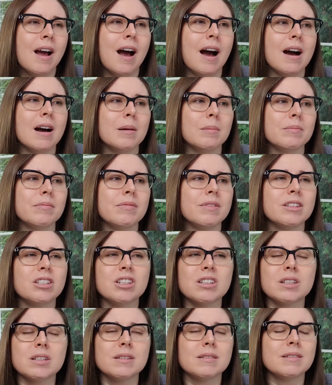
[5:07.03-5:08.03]
Um,
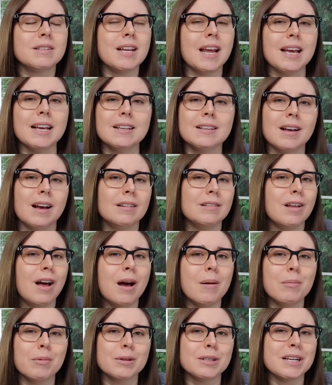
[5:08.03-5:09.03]
just takes a
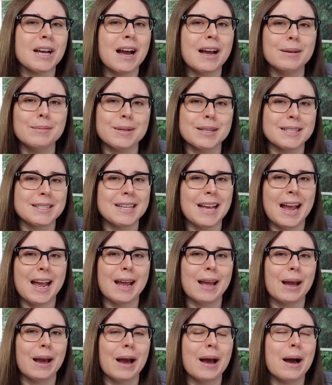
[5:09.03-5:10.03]
lot more time to
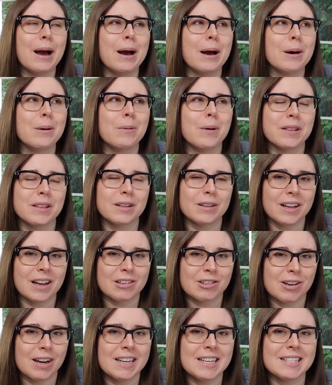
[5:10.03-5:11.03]
say uh, what they're
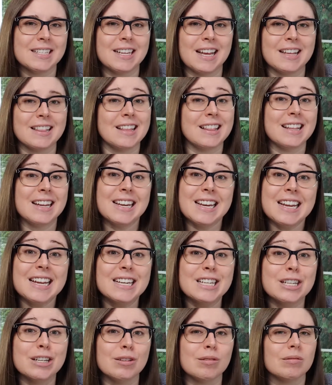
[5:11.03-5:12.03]
trying to say than they
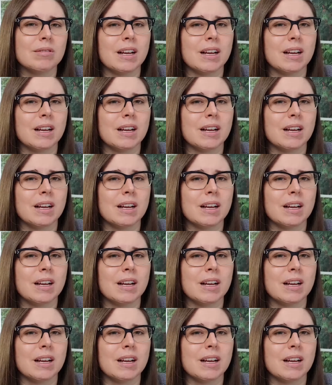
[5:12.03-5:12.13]
need to.